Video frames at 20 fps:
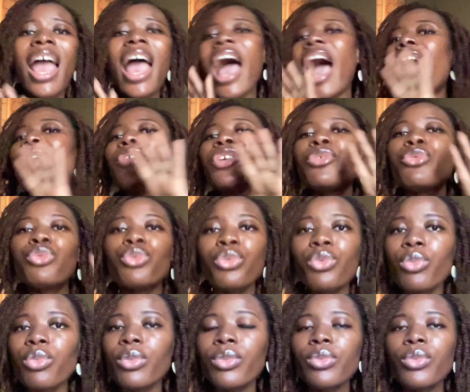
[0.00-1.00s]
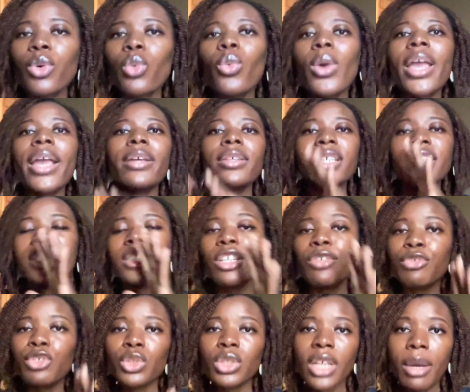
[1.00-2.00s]
Have a room where
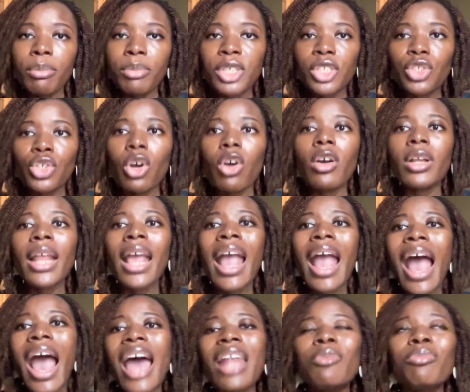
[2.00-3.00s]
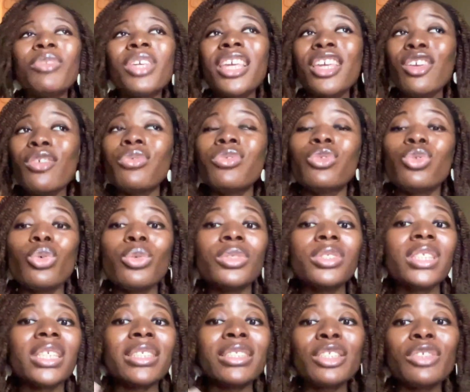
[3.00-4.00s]
interviews can be done, and if
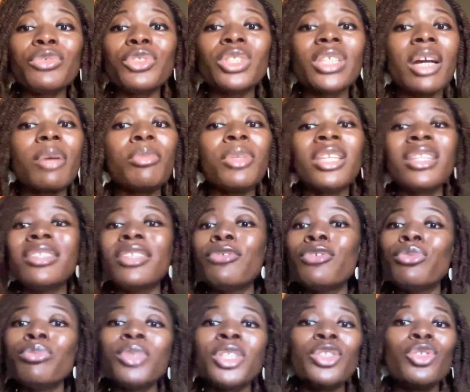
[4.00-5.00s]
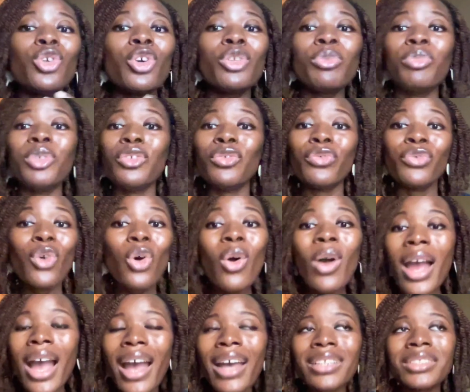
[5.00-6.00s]
those interviews can even be done
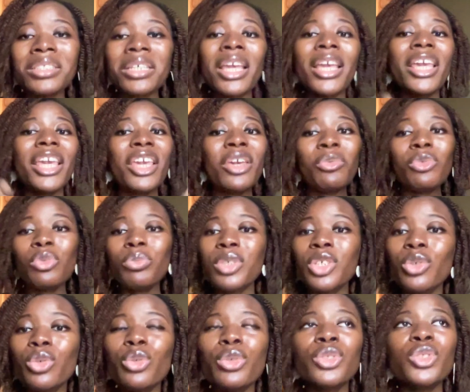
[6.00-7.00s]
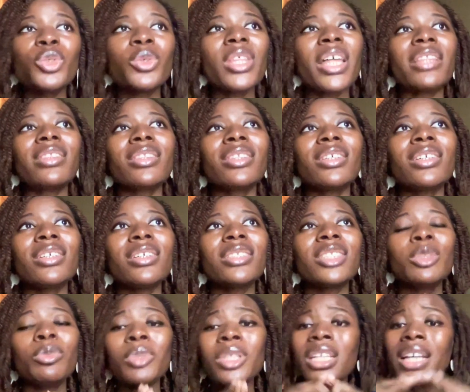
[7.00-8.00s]
beforehand, it will be good, so that the
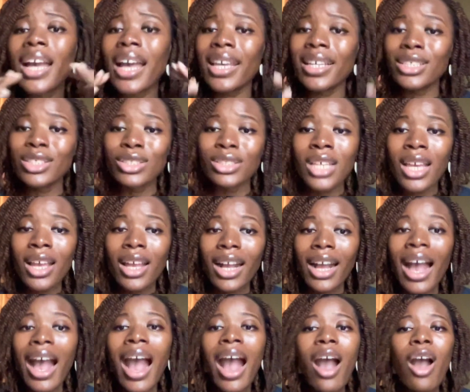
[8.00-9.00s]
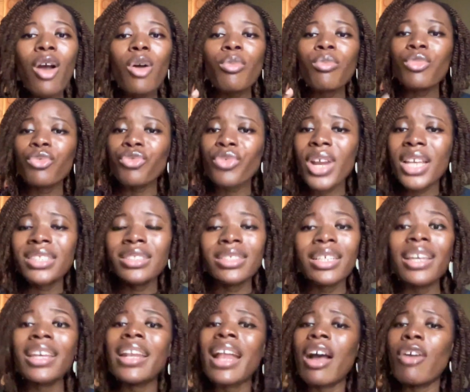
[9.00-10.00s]
speaker is calm,
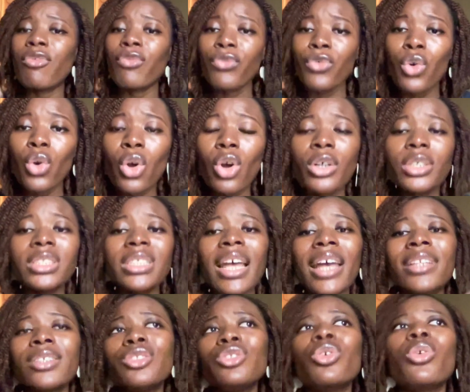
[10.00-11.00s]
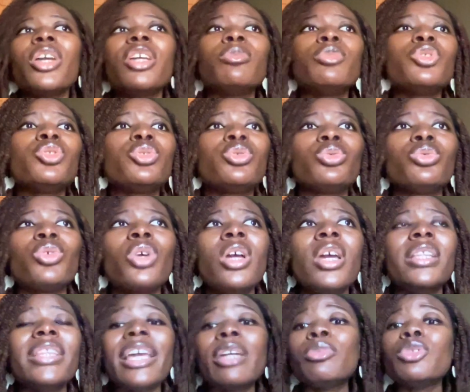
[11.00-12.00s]
rested and focused, and they're able
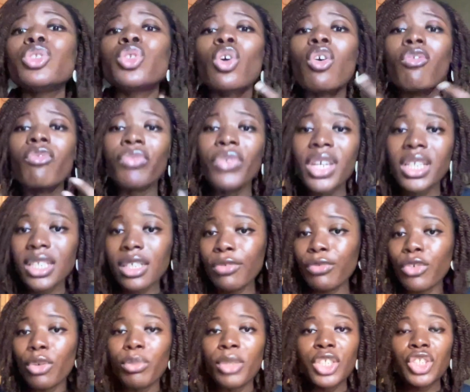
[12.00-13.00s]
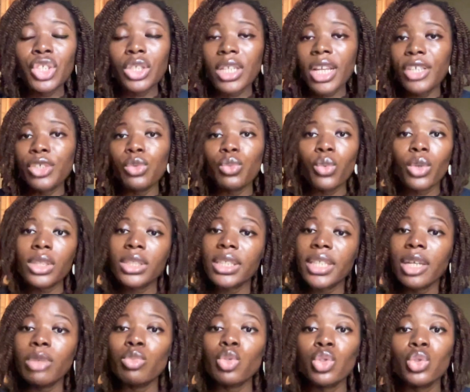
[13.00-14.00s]
to convey the information that you want
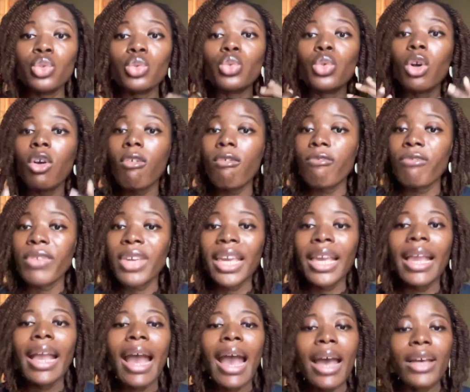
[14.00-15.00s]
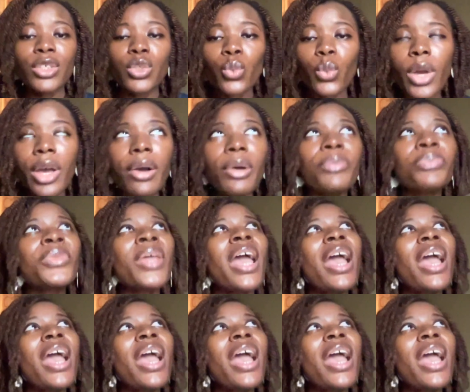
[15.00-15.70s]
them to convey as well.